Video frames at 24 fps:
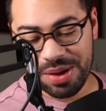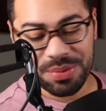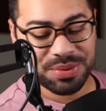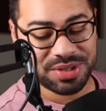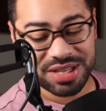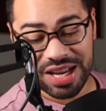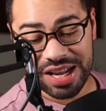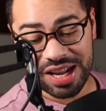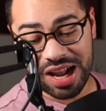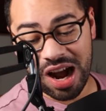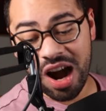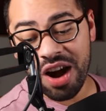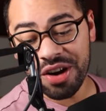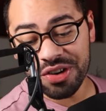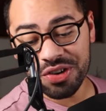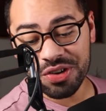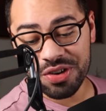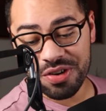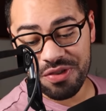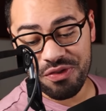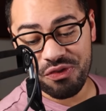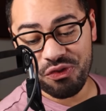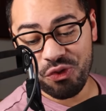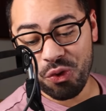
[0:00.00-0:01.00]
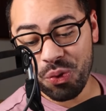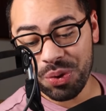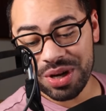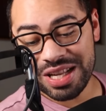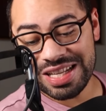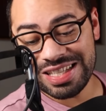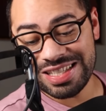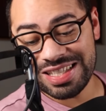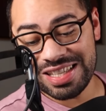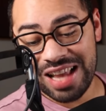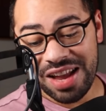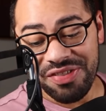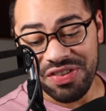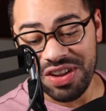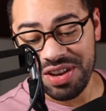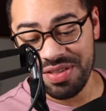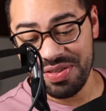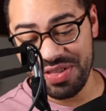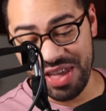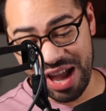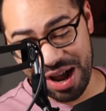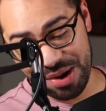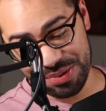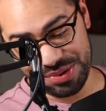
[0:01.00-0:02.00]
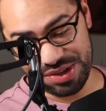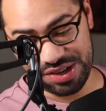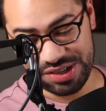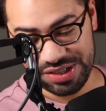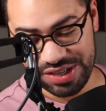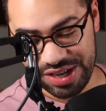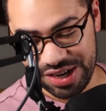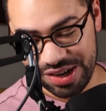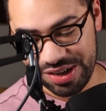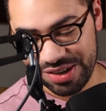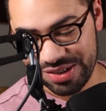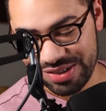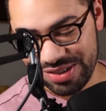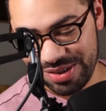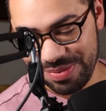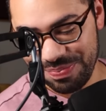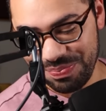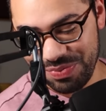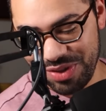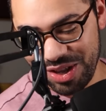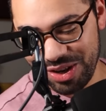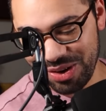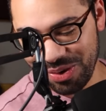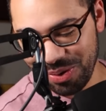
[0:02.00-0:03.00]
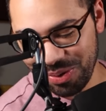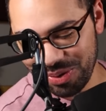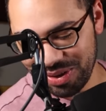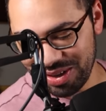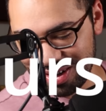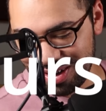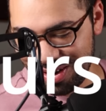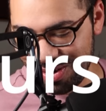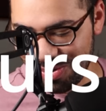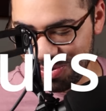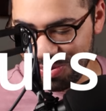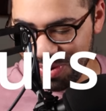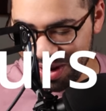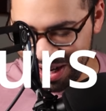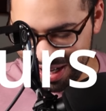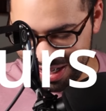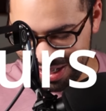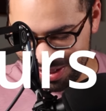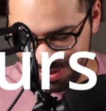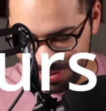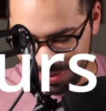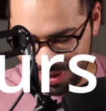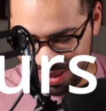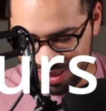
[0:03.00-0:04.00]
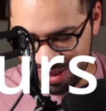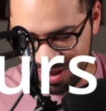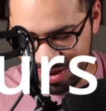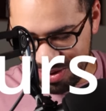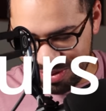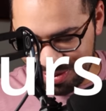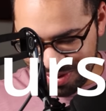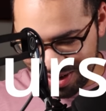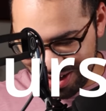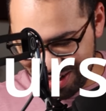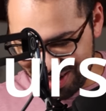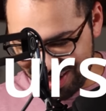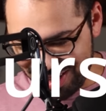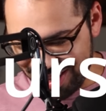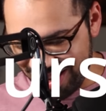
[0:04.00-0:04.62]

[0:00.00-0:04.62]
It would take 147,000 years in order. What is with you?